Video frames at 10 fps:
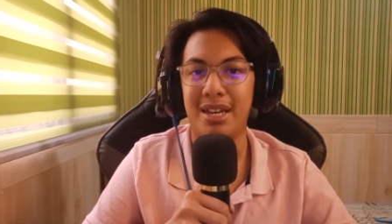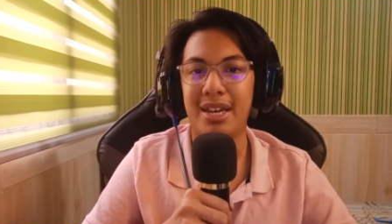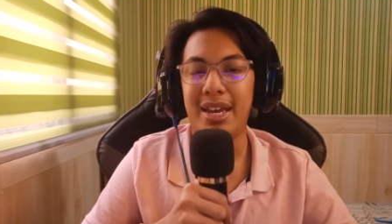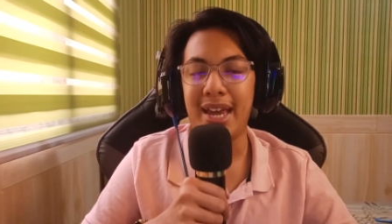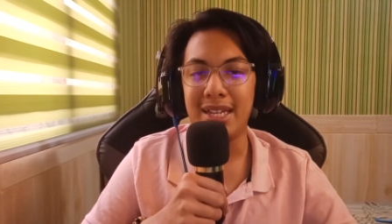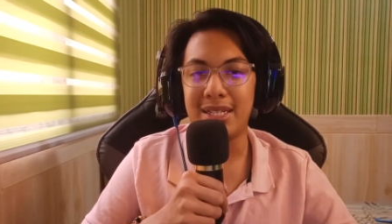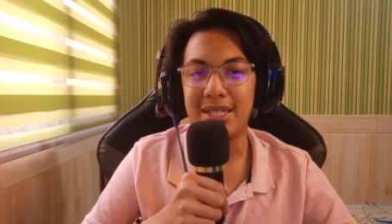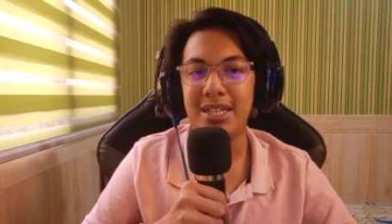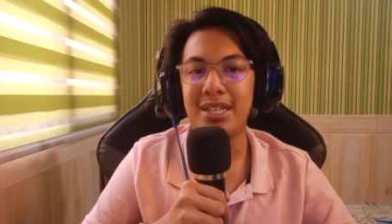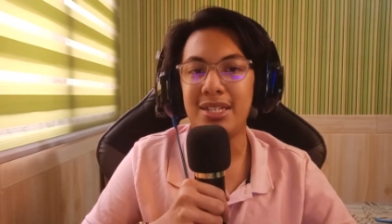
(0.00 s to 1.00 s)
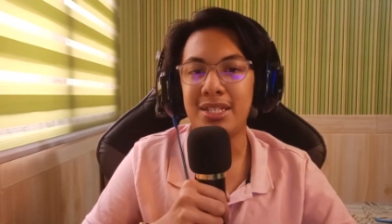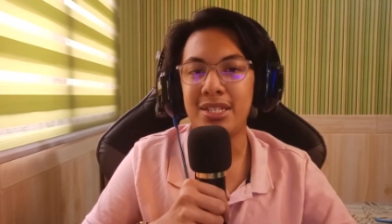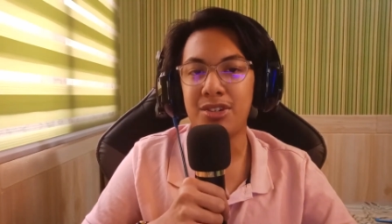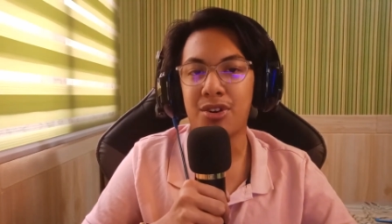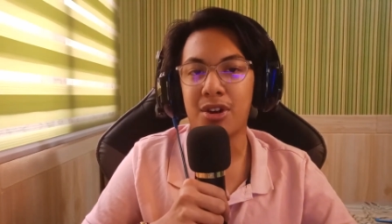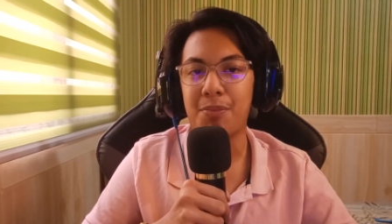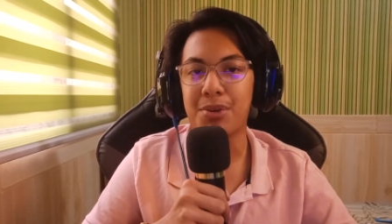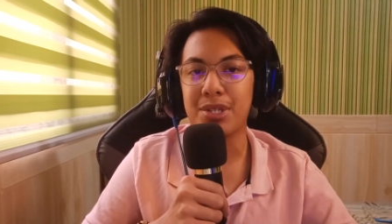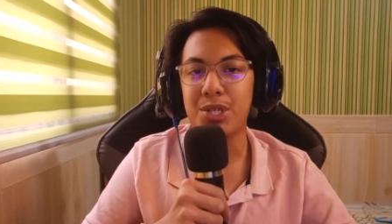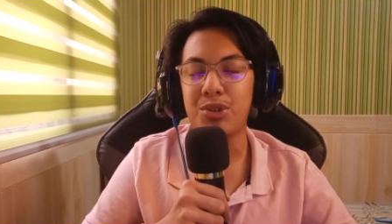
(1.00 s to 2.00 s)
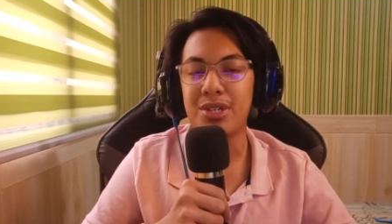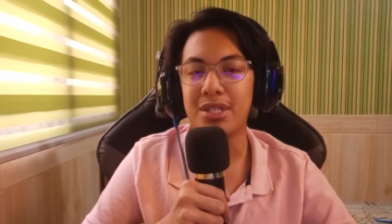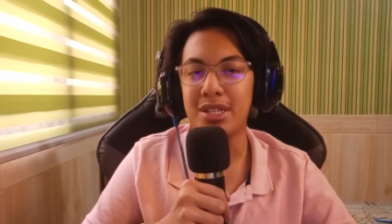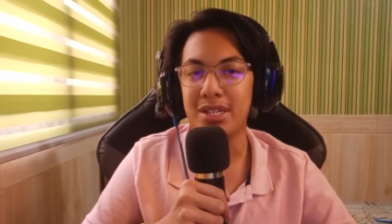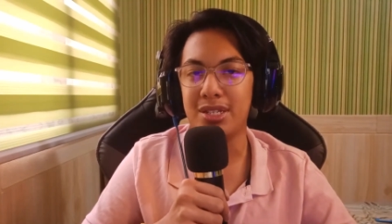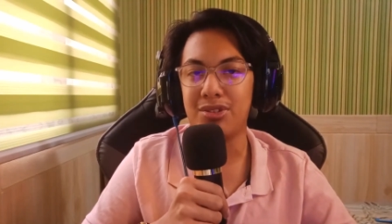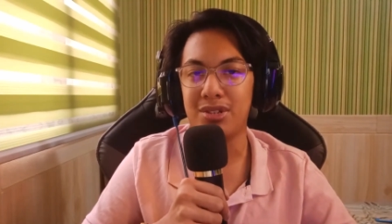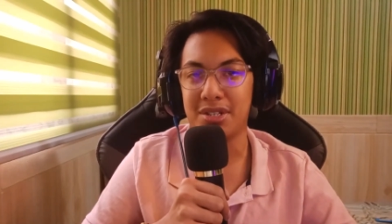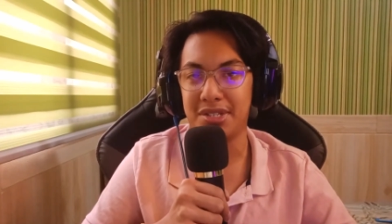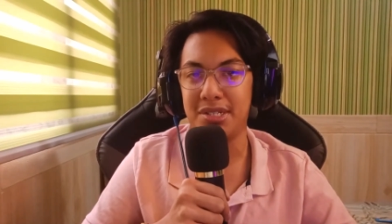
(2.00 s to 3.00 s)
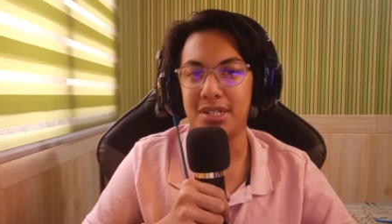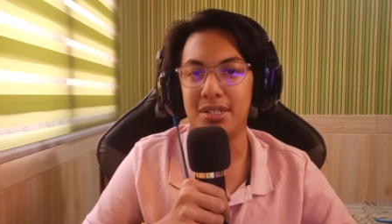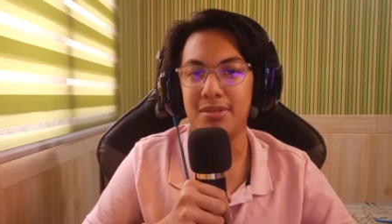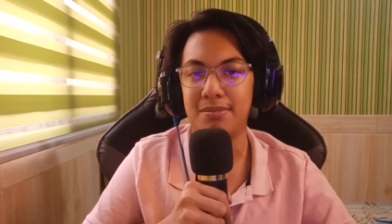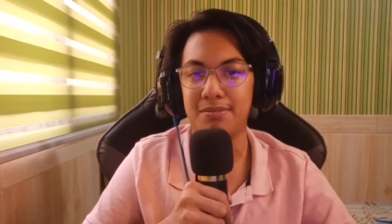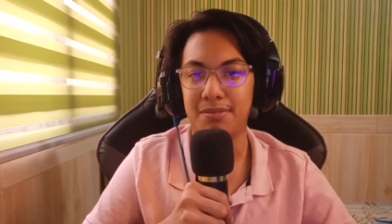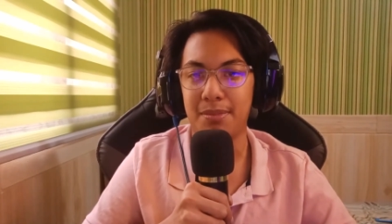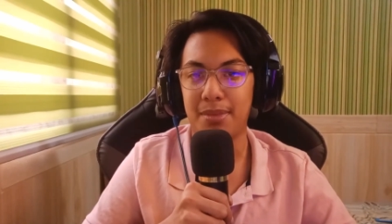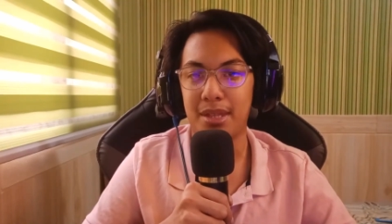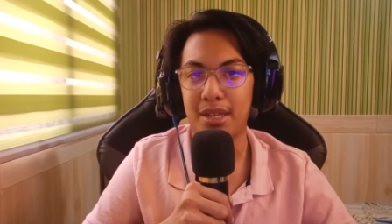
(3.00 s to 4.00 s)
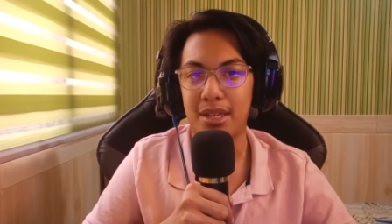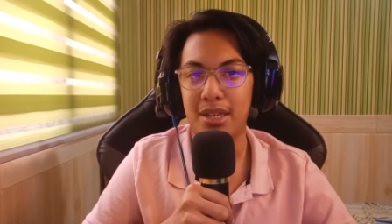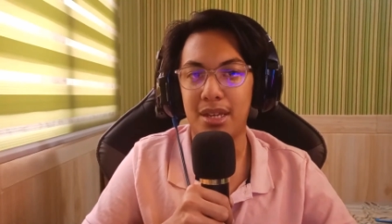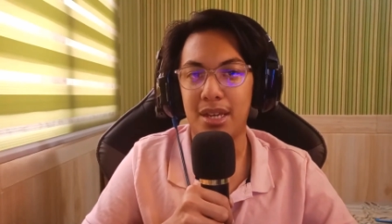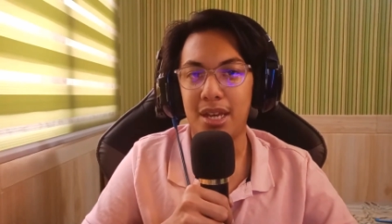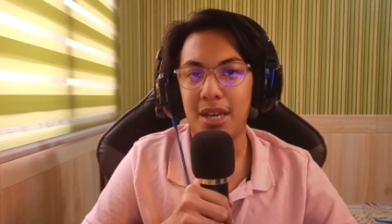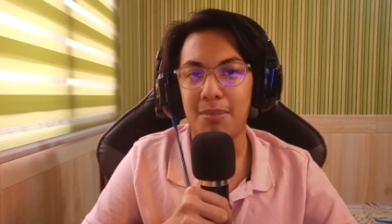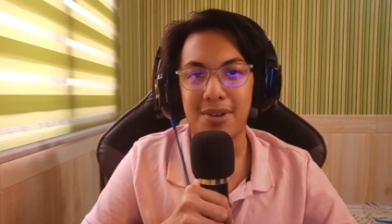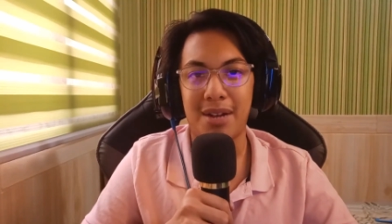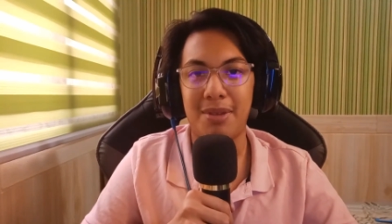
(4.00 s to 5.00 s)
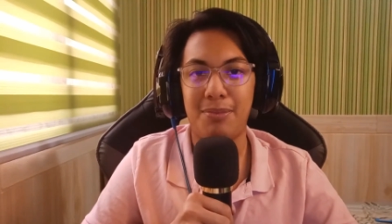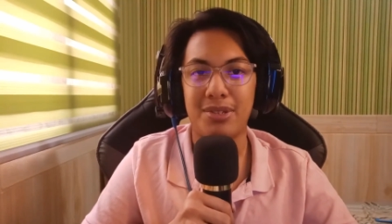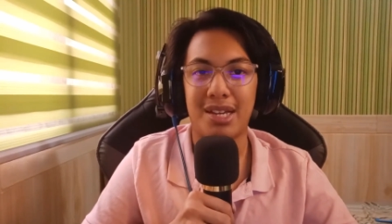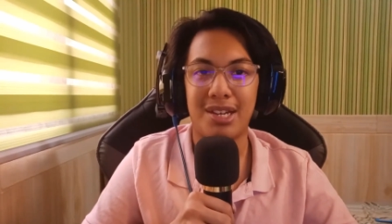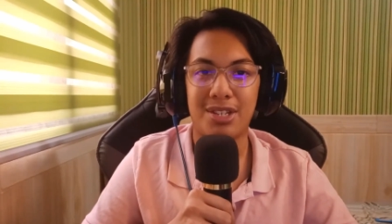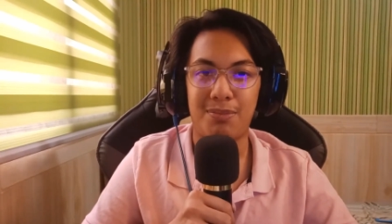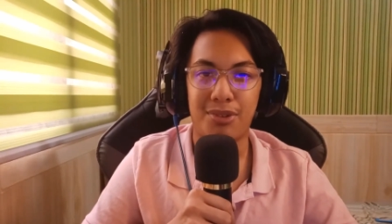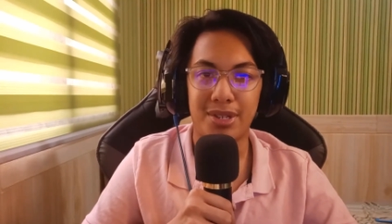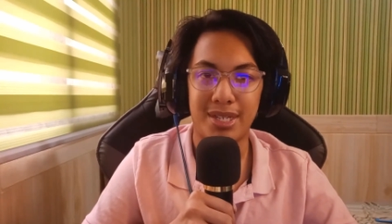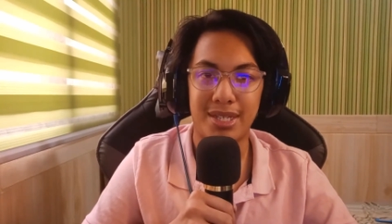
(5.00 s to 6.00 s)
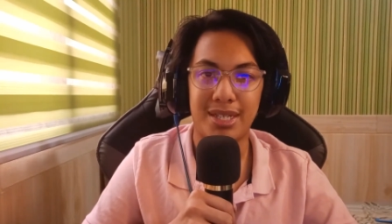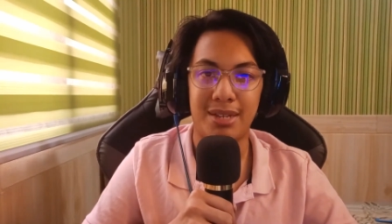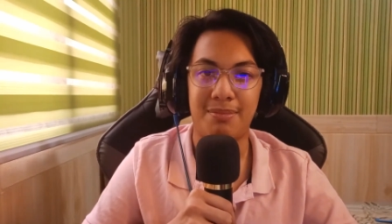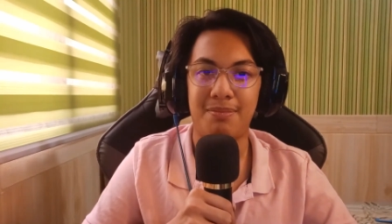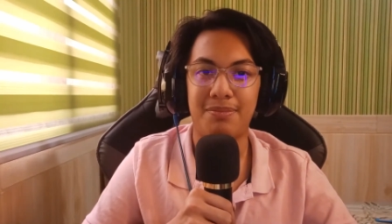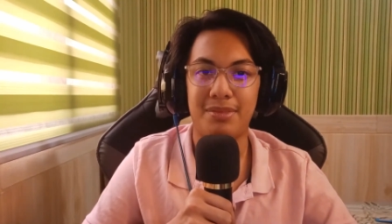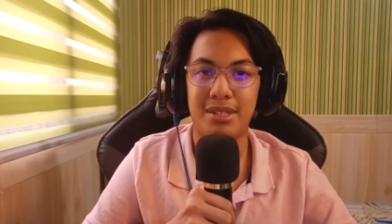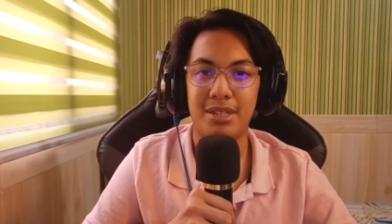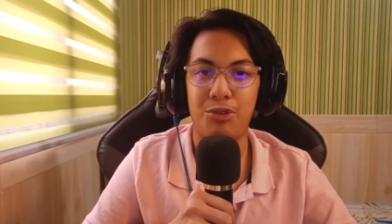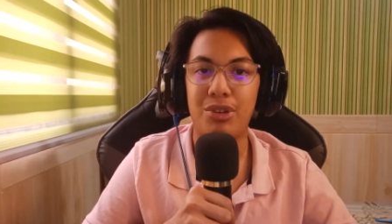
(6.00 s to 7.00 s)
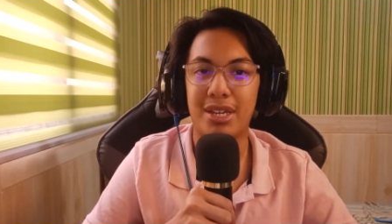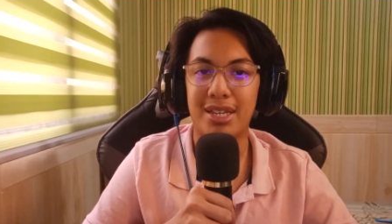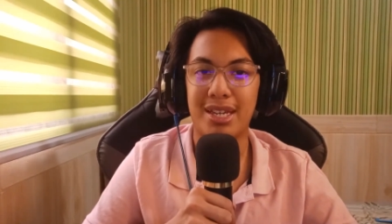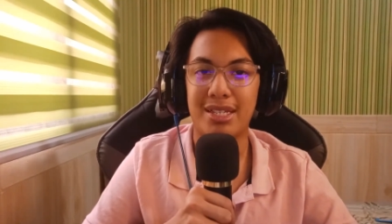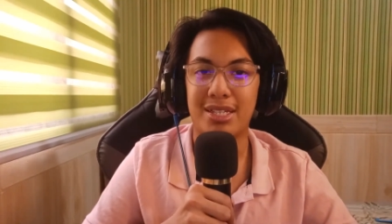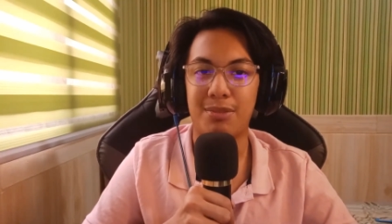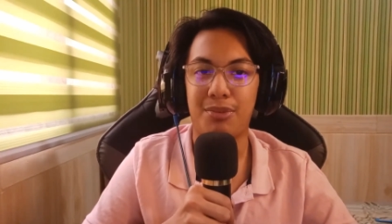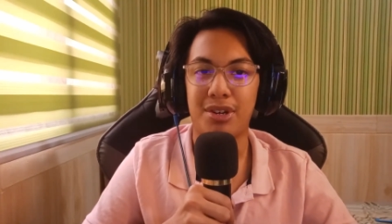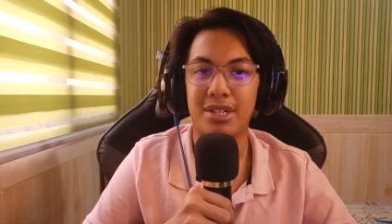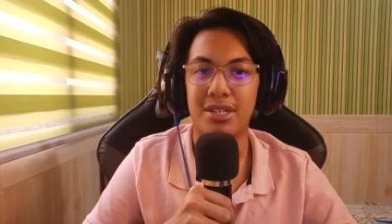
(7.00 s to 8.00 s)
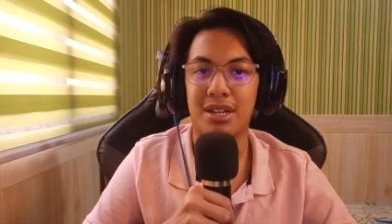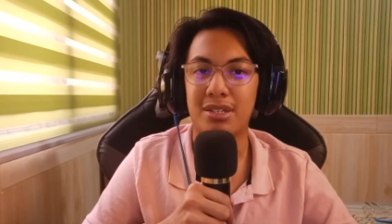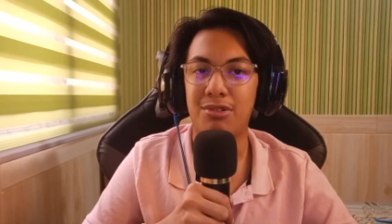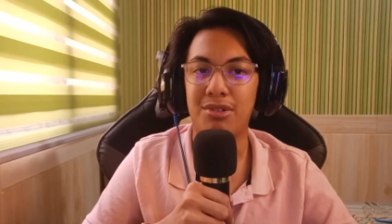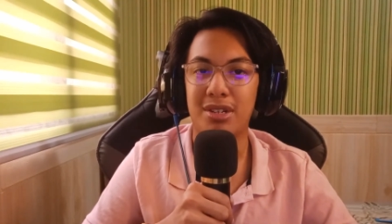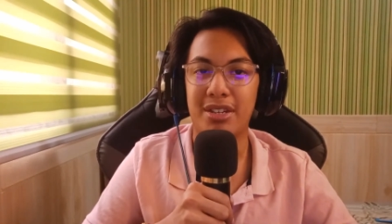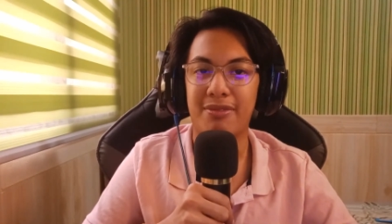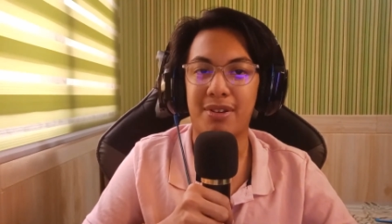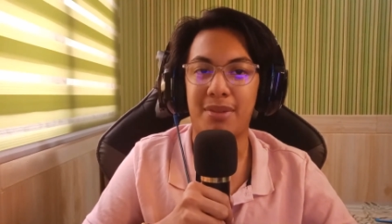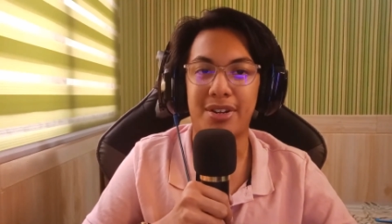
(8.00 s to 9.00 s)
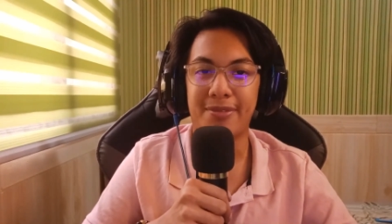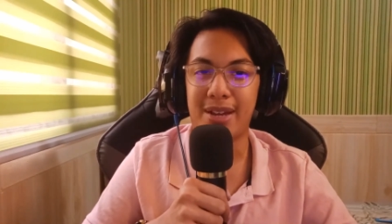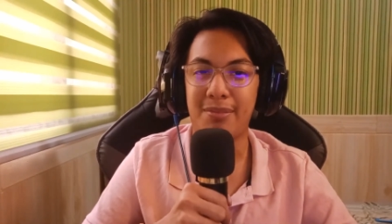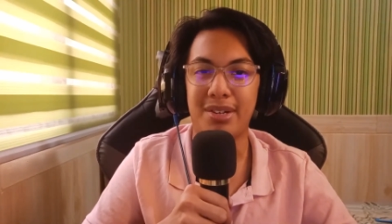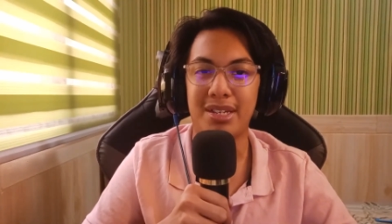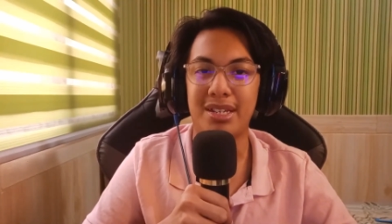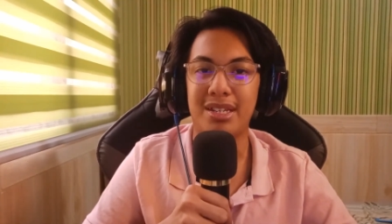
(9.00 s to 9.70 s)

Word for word: and seize your opportunity to learn. Marami po tayo support system. We can get support not only from our family,